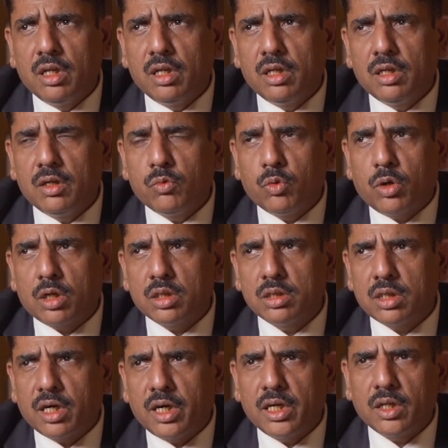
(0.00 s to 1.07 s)
uh, what is
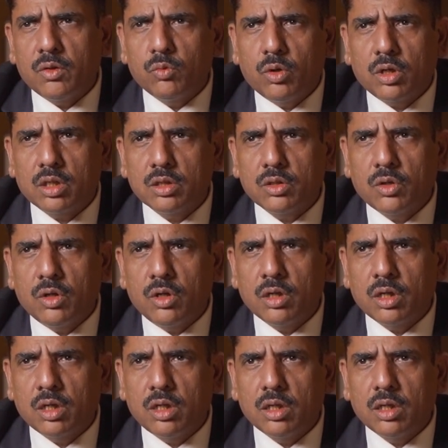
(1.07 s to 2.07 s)
right and what is wrong